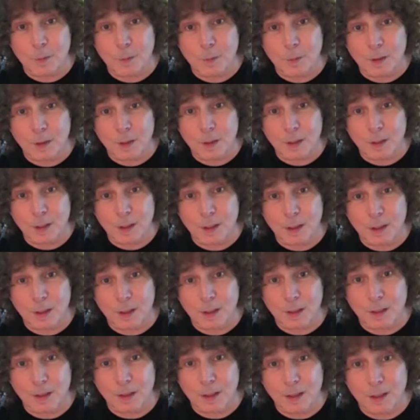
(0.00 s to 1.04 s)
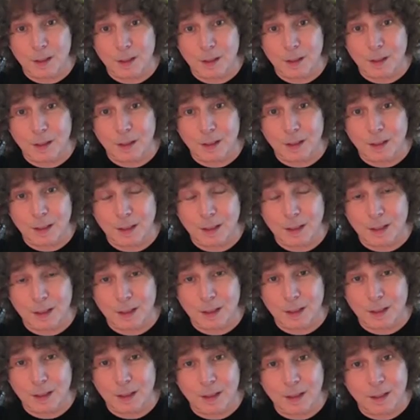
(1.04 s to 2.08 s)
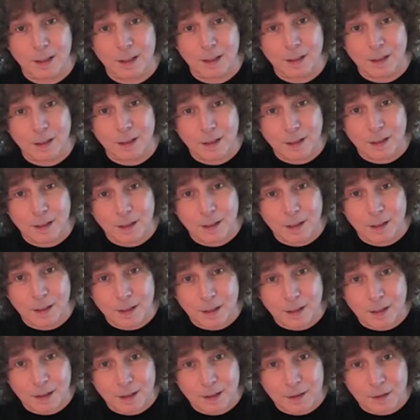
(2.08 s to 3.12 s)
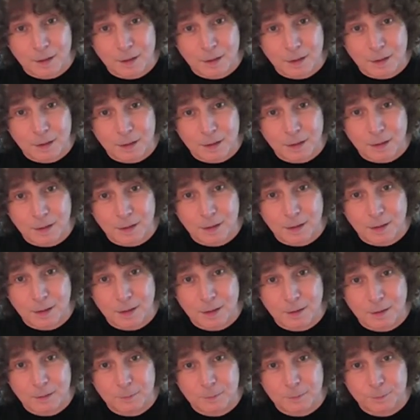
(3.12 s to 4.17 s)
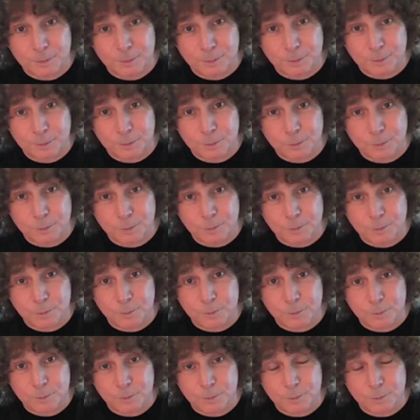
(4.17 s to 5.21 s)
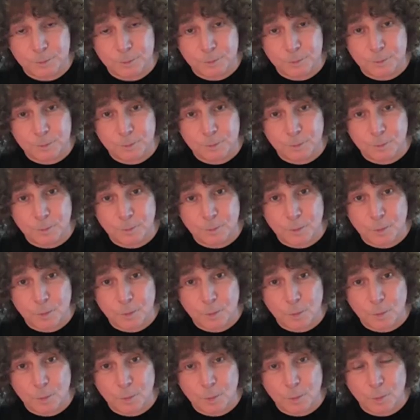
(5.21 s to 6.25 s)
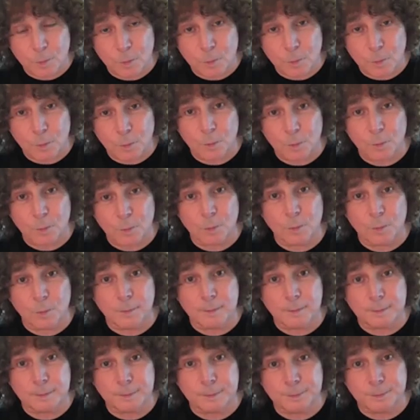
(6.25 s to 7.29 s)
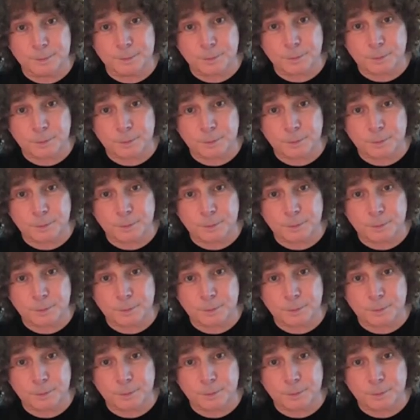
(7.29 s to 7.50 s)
(silent)